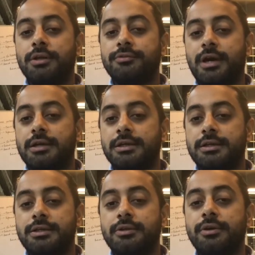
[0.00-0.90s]
the
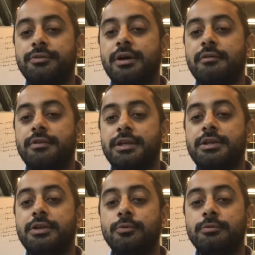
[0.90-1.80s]
sport has started, you know,
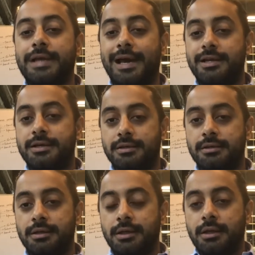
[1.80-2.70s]
discovering new
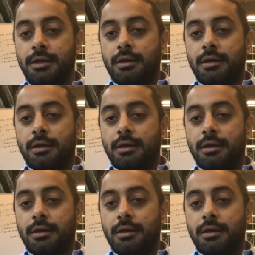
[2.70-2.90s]
talent.